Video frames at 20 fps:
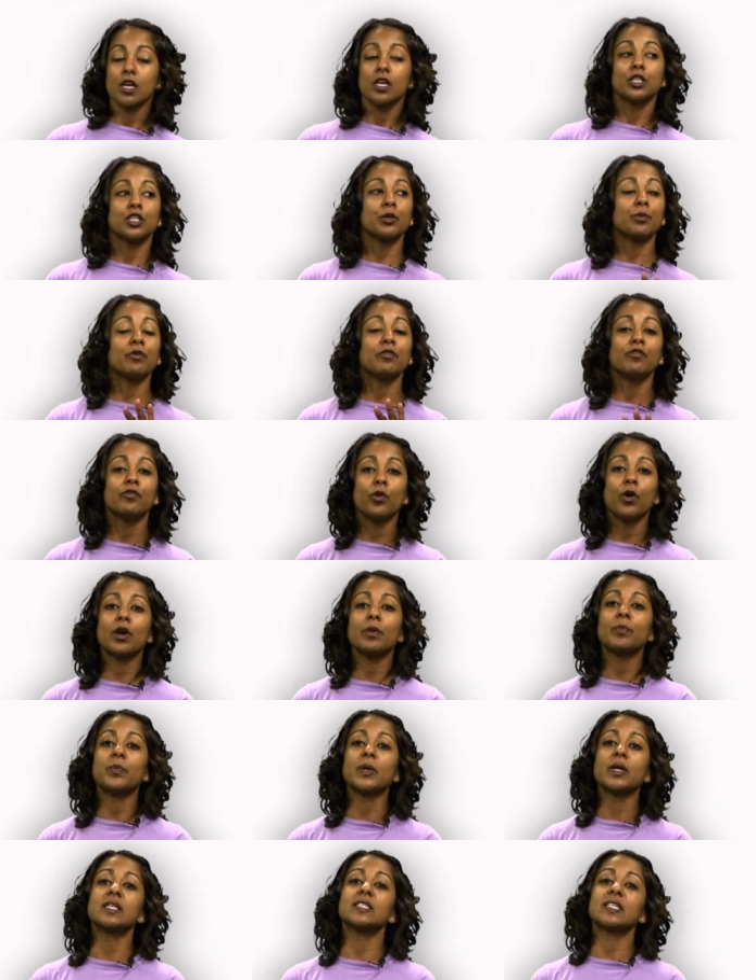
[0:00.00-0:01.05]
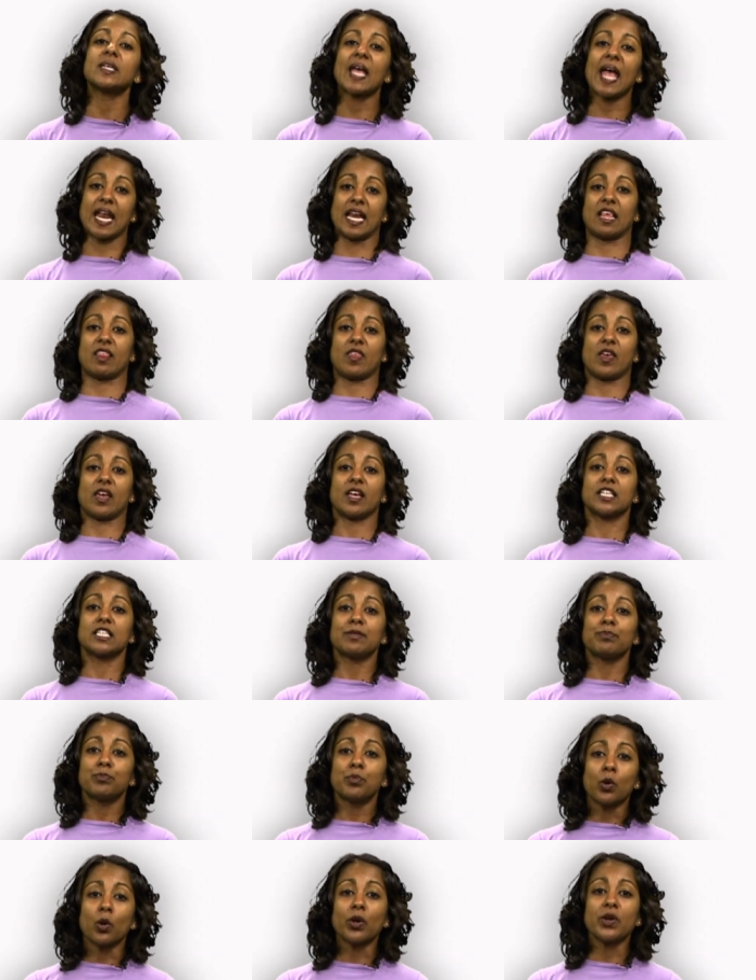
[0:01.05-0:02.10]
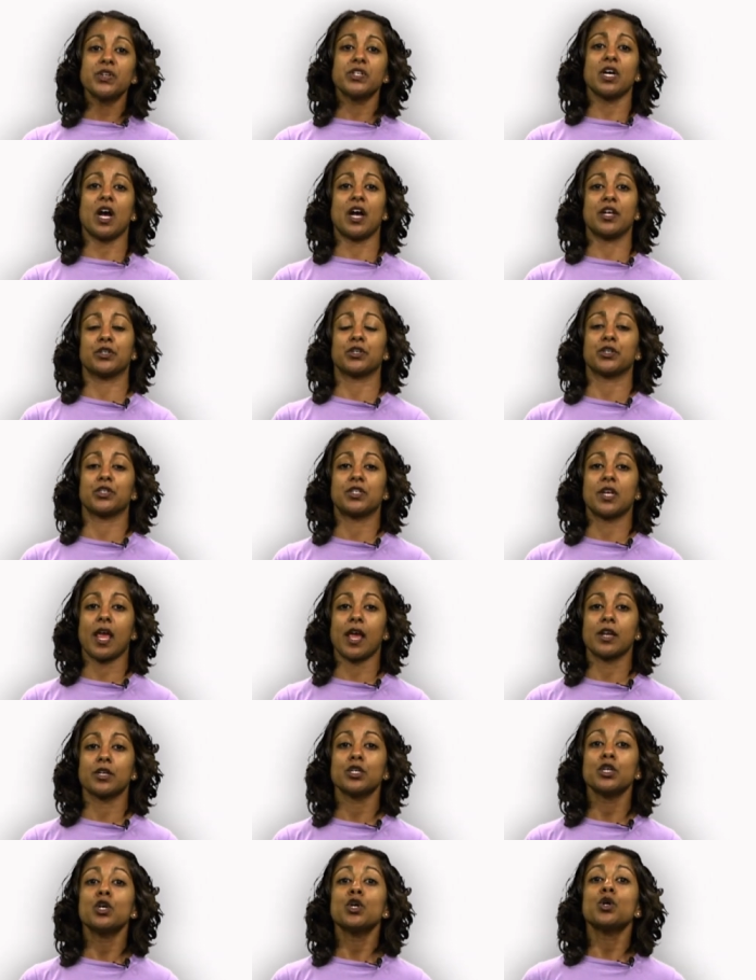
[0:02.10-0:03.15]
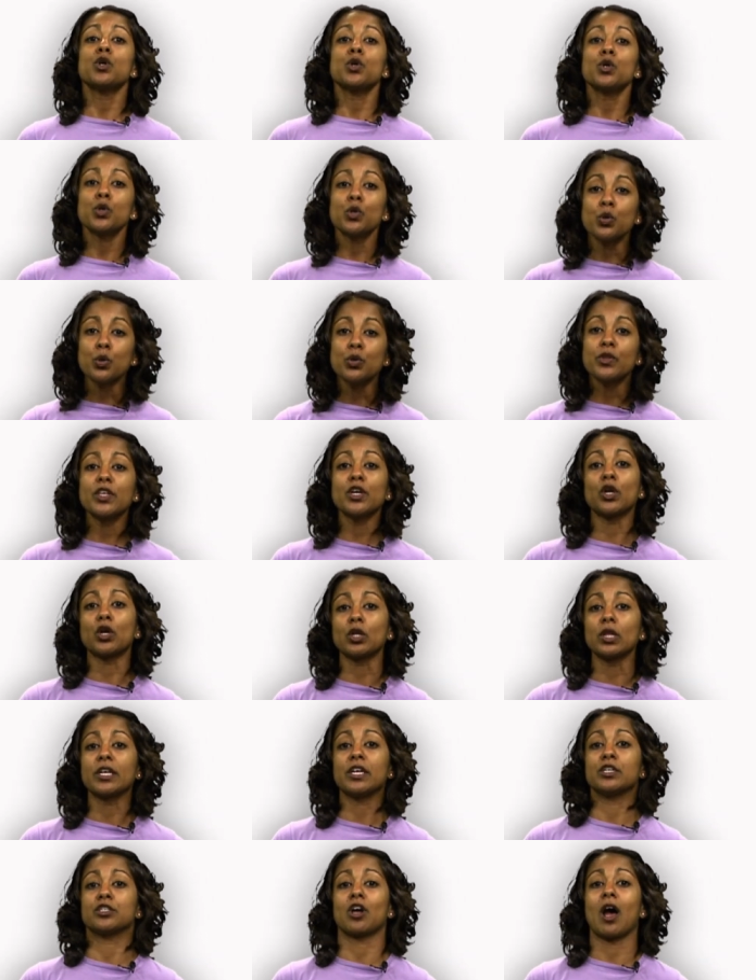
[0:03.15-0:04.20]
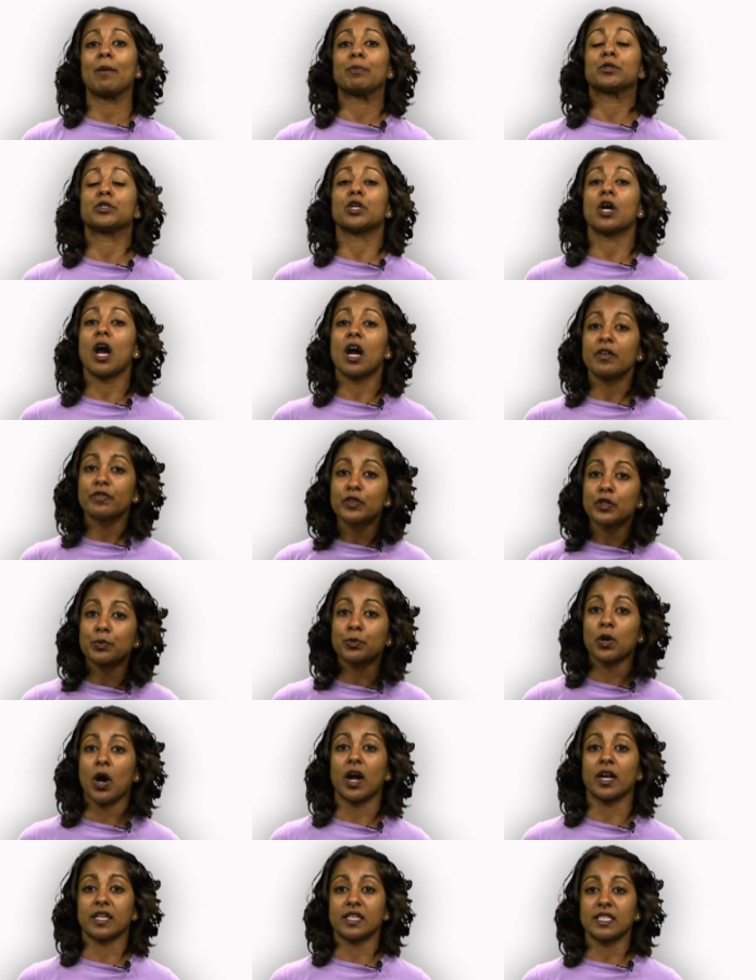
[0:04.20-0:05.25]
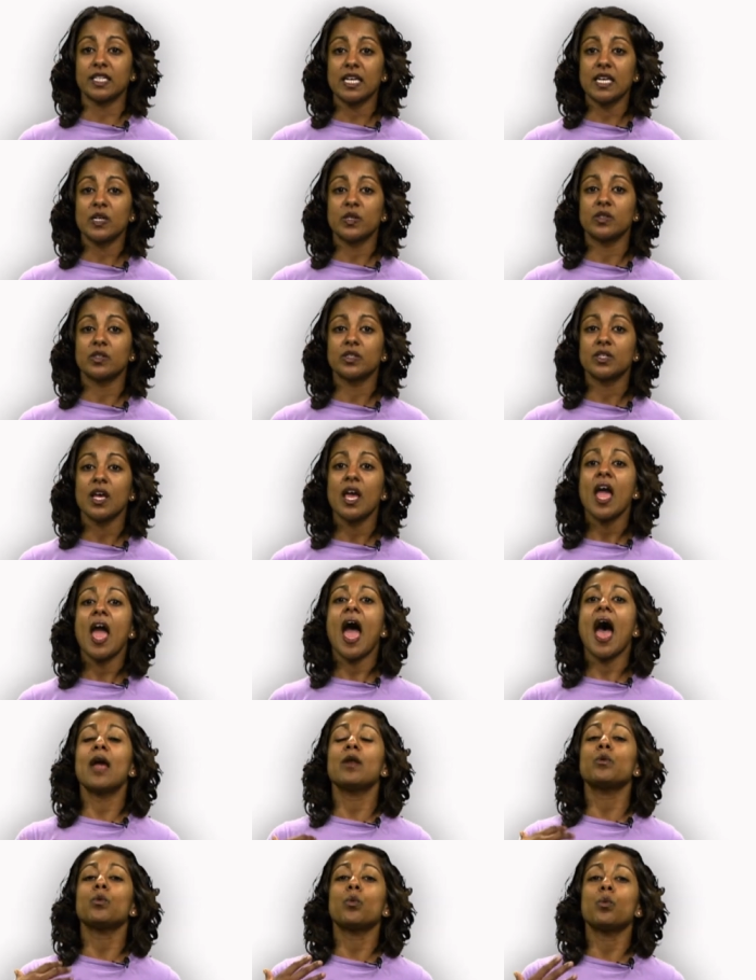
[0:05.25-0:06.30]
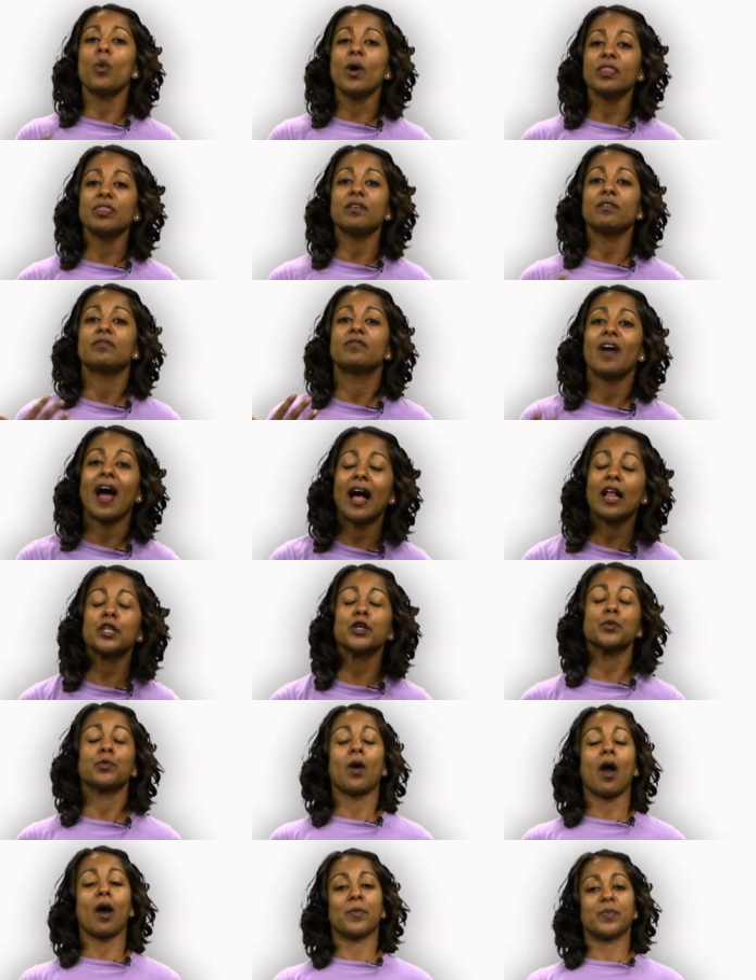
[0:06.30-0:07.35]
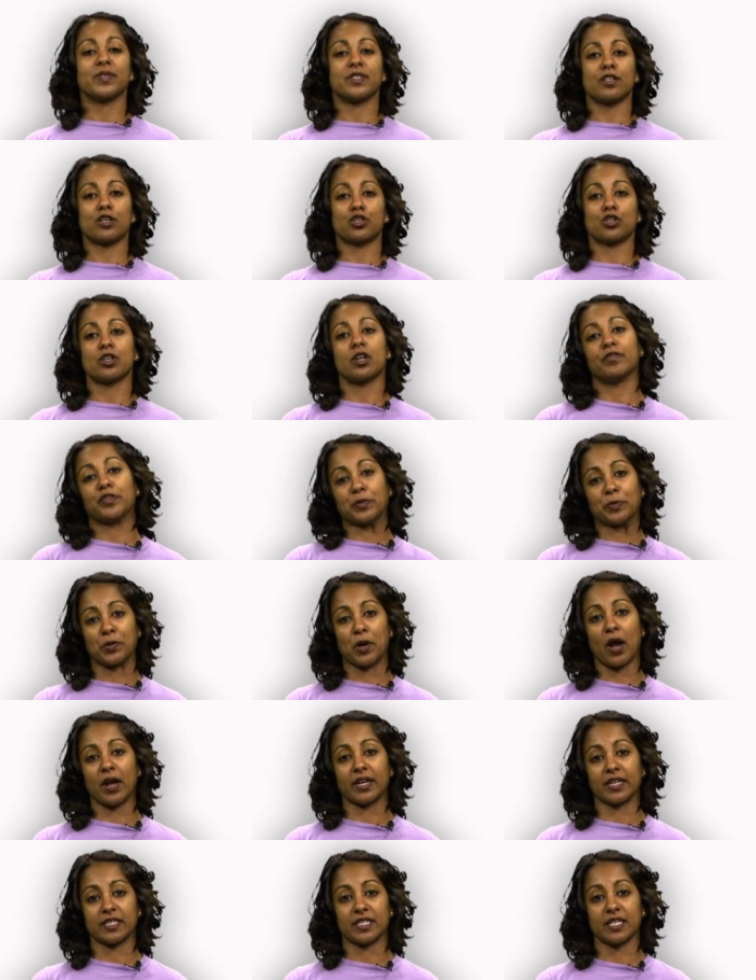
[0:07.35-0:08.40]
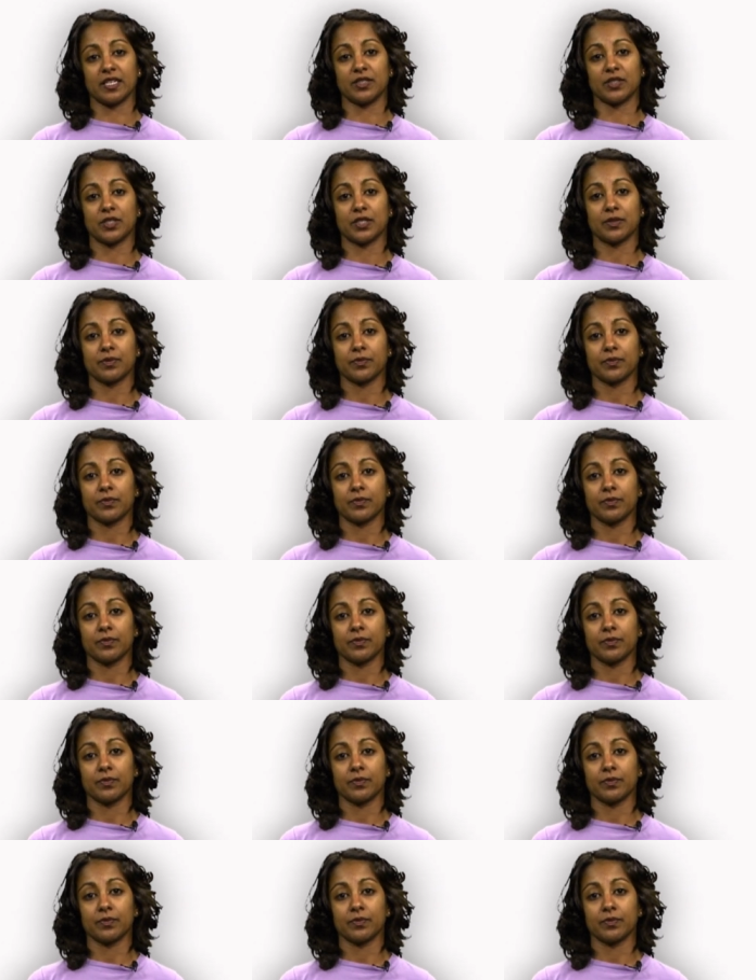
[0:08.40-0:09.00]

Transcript: So before building anything, it's important to understand who the early adopter of your product is and what the value proposition of your product is.